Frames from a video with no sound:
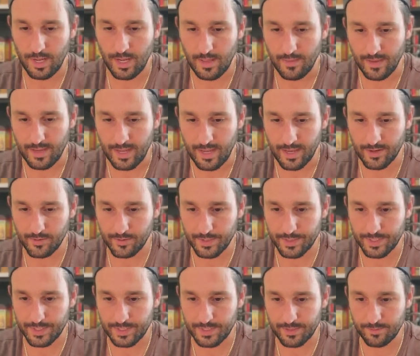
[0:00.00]
The candle
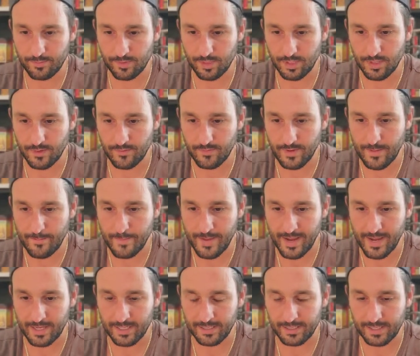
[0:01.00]
is a symbol of a
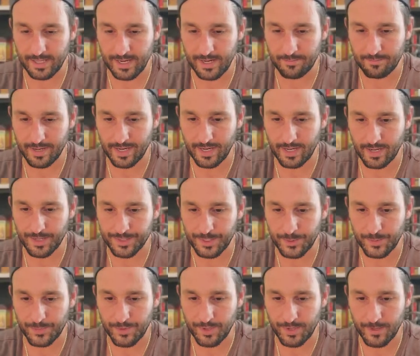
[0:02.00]
man enlightened by God's
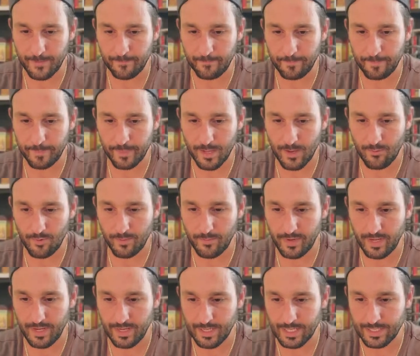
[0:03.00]
Spirit. It would
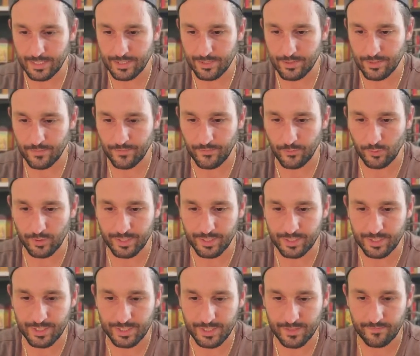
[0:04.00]
be considered
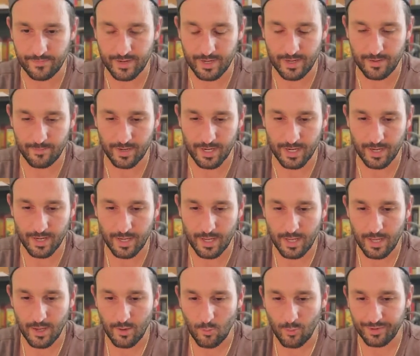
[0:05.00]
foolishness if anybody
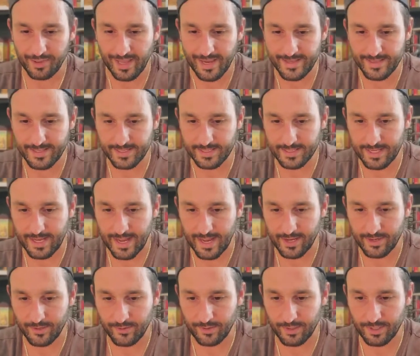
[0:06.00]
would light this
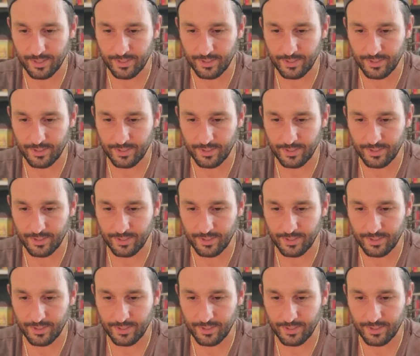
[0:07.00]
candle in